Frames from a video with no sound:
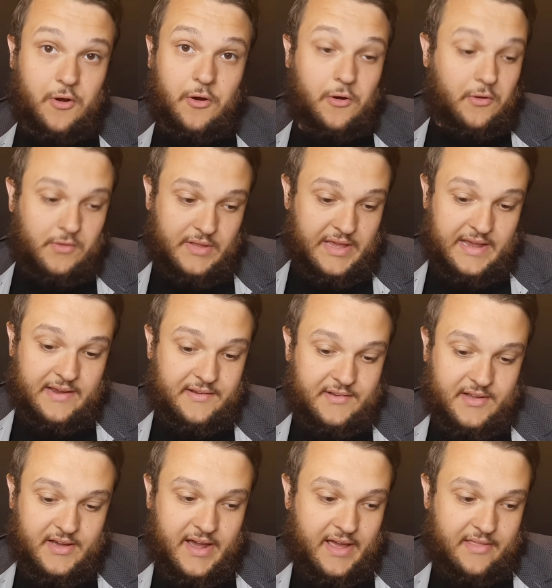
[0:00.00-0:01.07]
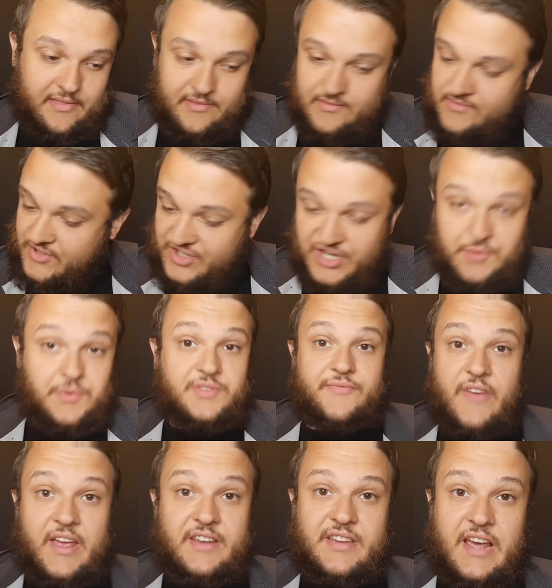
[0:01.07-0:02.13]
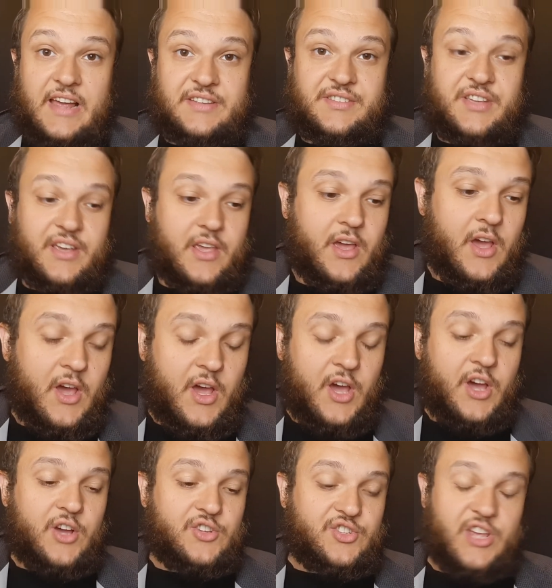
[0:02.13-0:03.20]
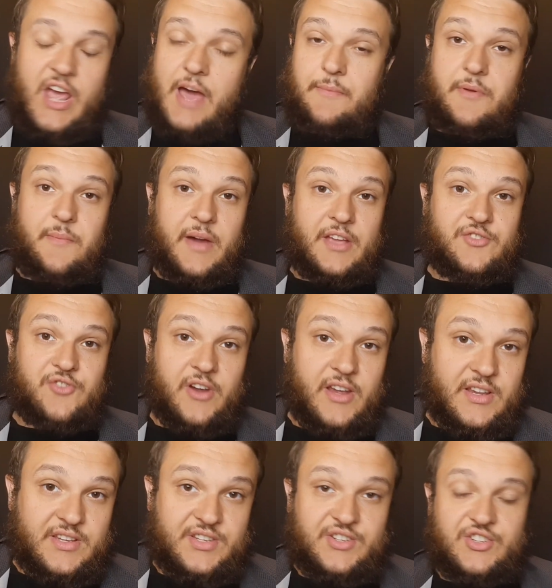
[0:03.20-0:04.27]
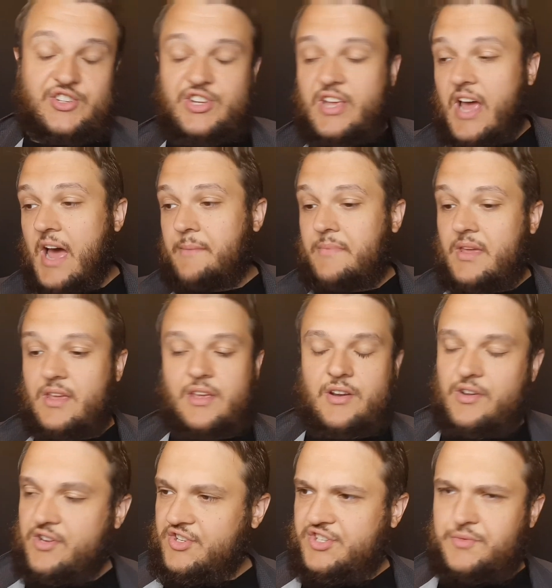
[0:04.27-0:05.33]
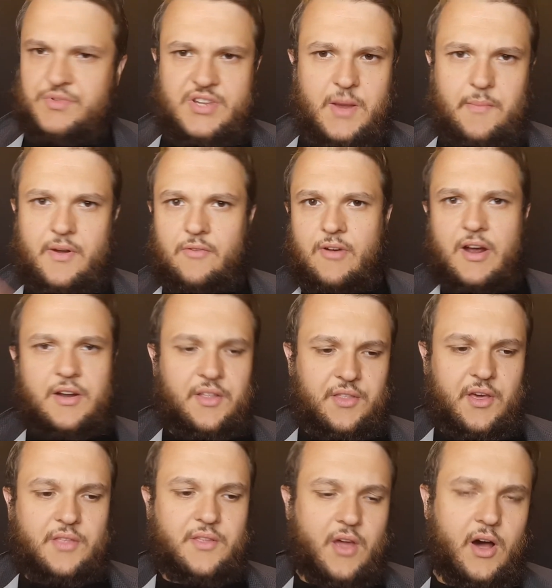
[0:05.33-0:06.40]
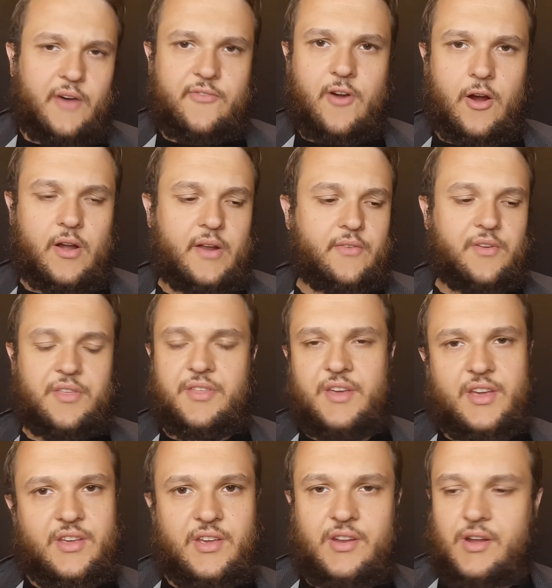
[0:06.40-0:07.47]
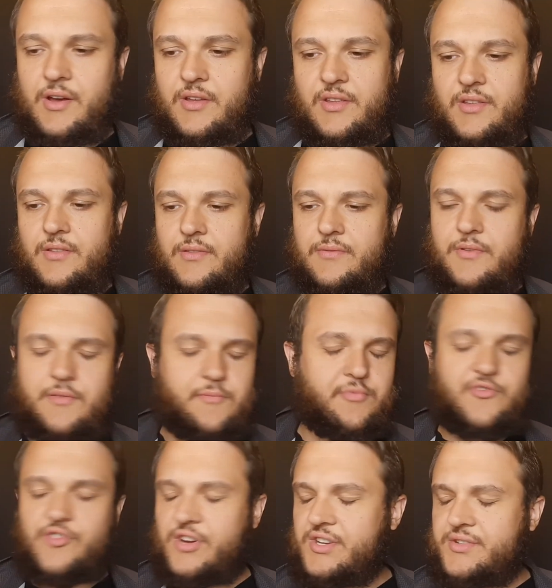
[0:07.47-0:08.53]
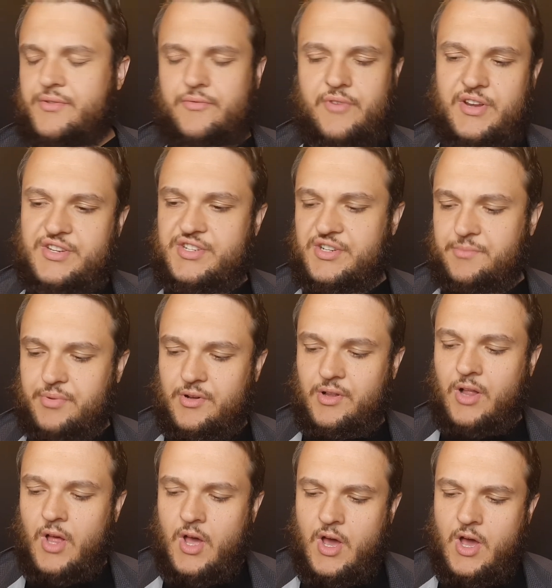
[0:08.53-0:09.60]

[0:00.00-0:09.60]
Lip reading: girl, and she was fantastic. She got me my drinks. She got me, because she was coming around on the golf cart and everything. The drinks were reasonable.